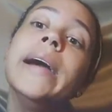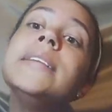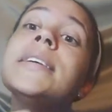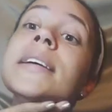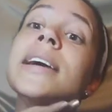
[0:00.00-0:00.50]

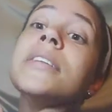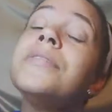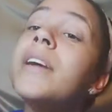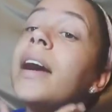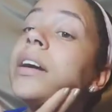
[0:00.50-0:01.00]
I did get
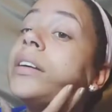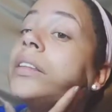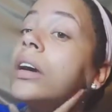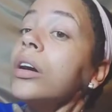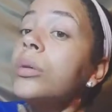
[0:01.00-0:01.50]

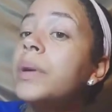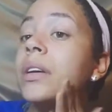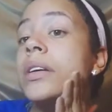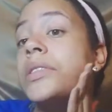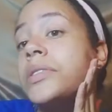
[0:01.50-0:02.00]
fired though,
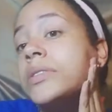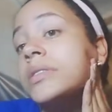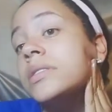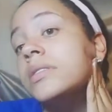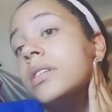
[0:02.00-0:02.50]

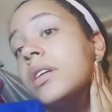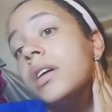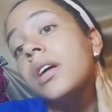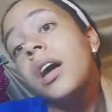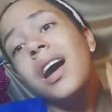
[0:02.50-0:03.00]
because
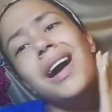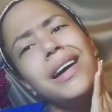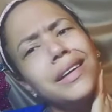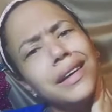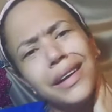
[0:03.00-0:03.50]

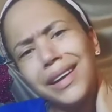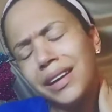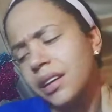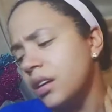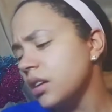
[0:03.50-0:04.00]

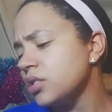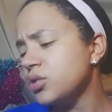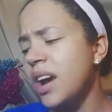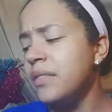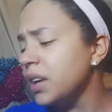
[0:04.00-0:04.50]
honey,
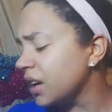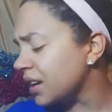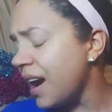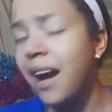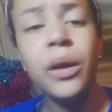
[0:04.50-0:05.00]

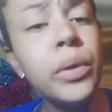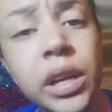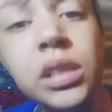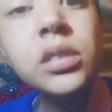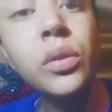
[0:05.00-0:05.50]
driving an
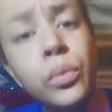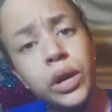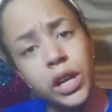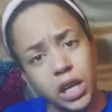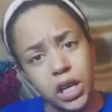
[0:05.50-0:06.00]
hour to
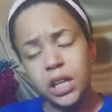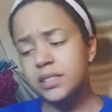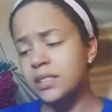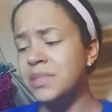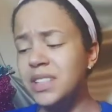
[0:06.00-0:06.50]

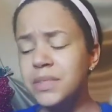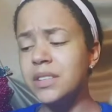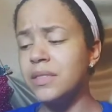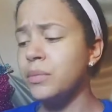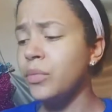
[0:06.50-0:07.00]
work,
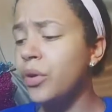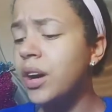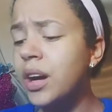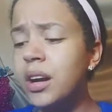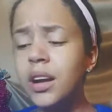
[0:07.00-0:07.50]
sometimes even
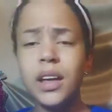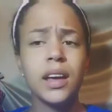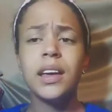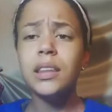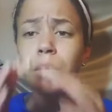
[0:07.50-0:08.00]
more,
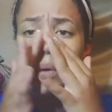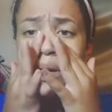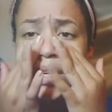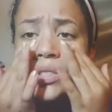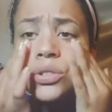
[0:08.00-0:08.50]
in the
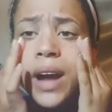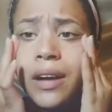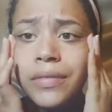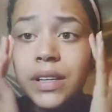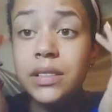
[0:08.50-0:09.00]
morning
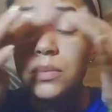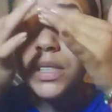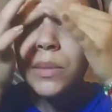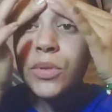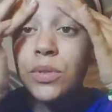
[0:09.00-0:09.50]
traffic
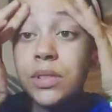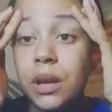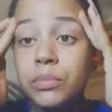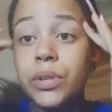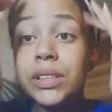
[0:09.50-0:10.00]
sometimes was
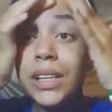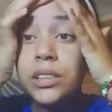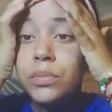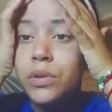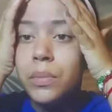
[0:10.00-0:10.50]

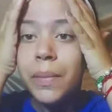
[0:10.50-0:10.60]
unpredictable.